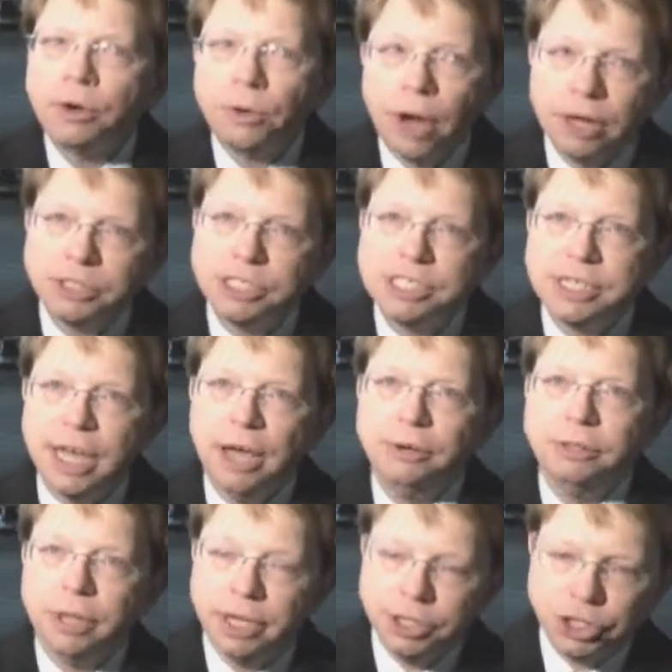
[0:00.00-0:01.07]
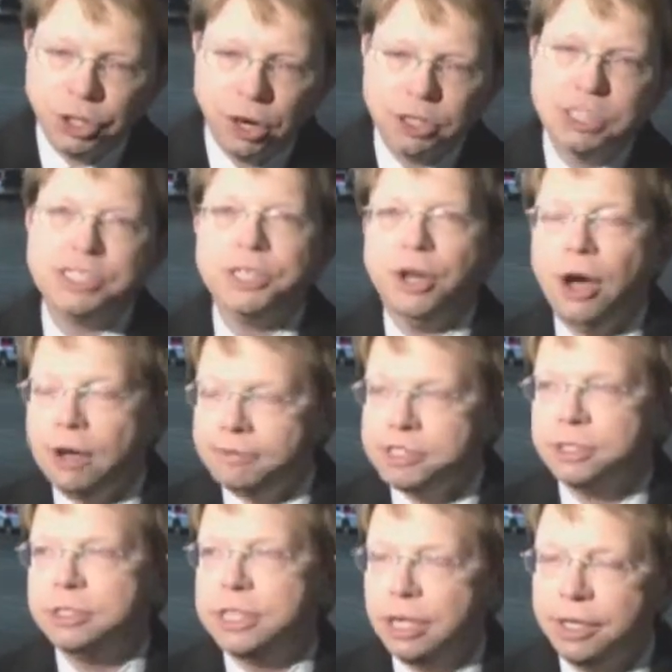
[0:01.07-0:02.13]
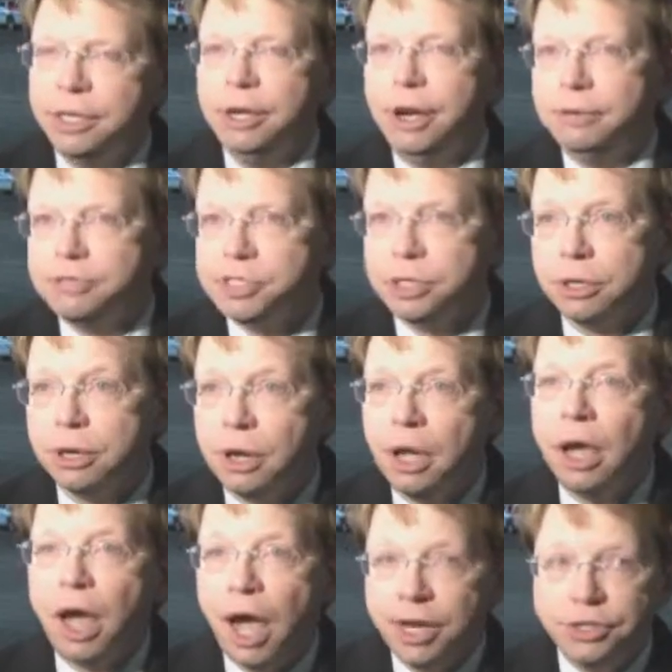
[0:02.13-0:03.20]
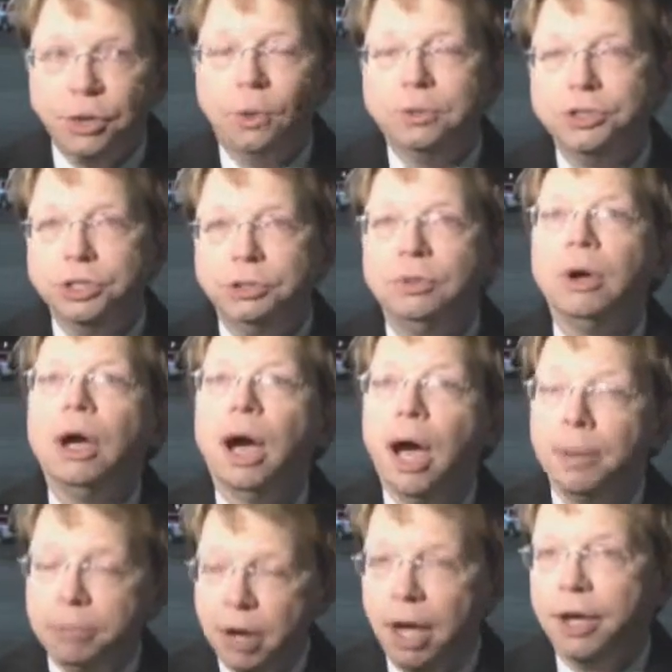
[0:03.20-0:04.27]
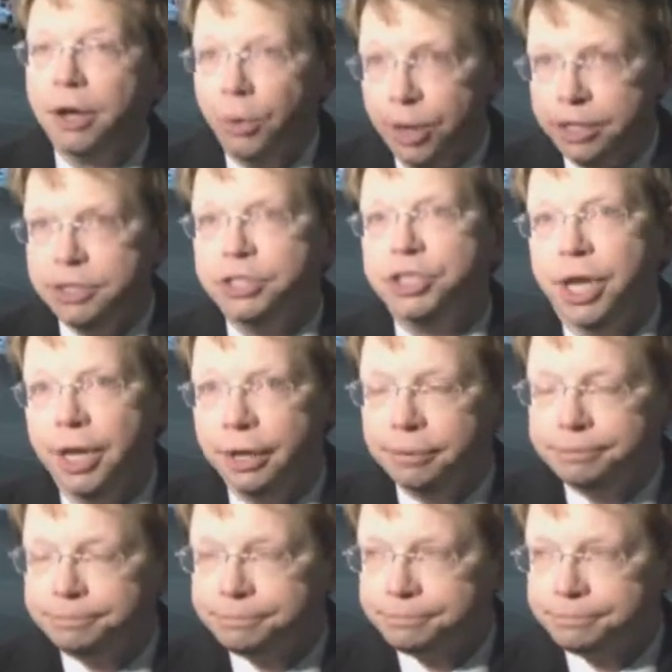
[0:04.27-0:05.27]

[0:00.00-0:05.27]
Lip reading: crouches down, and charges the officer, telling the officer, "I told you I'm not going to jail."